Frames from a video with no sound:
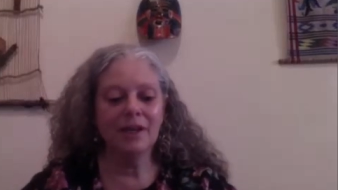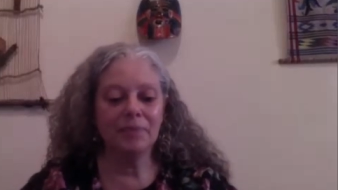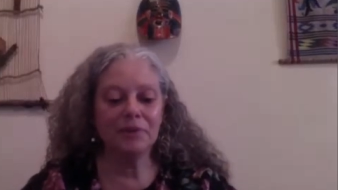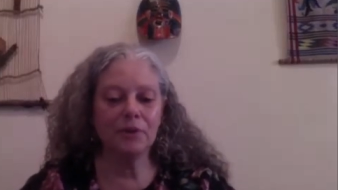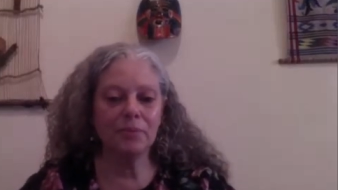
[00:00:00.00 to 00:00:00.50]

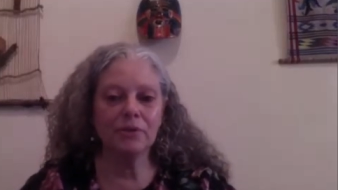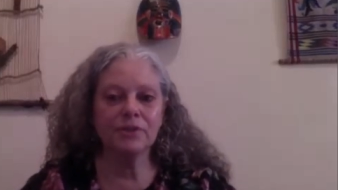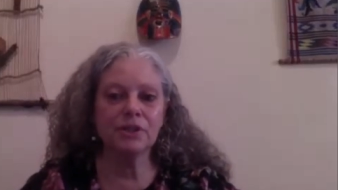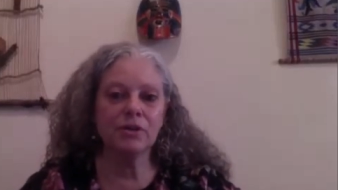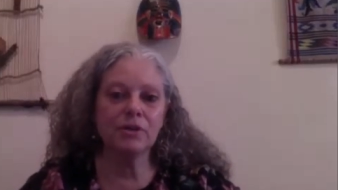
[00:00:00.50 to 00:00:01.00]
you know, because
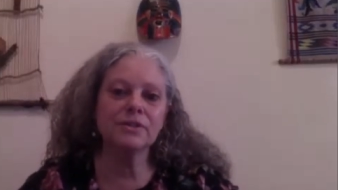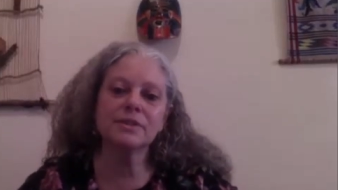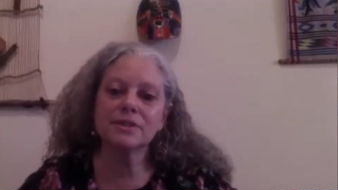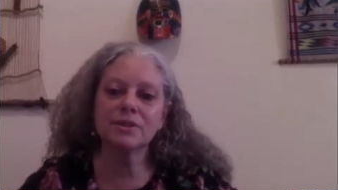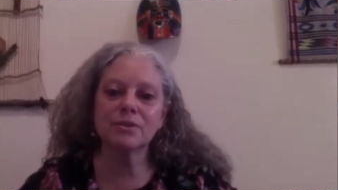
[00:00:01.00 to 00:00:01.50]
a
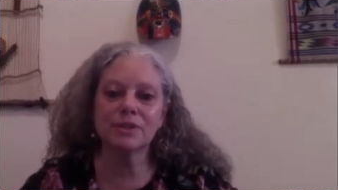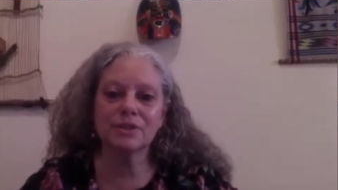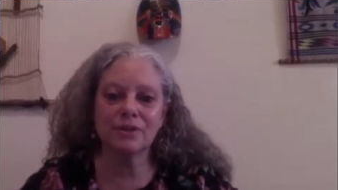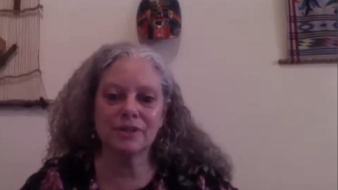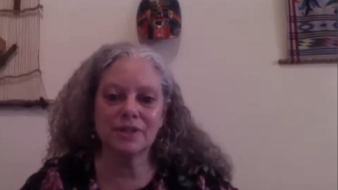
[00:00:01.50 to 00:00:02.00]
narcissist always
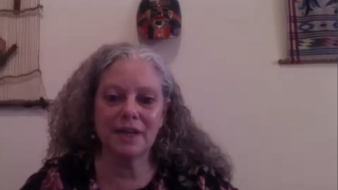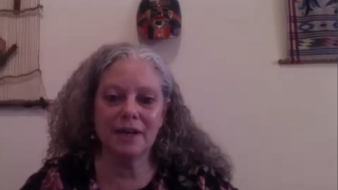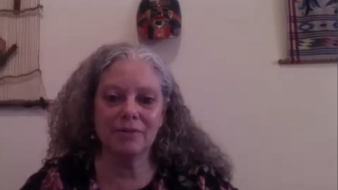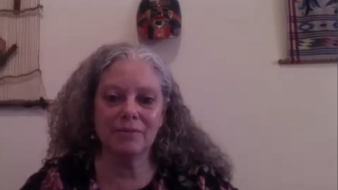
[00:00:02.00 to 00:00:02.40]
starts out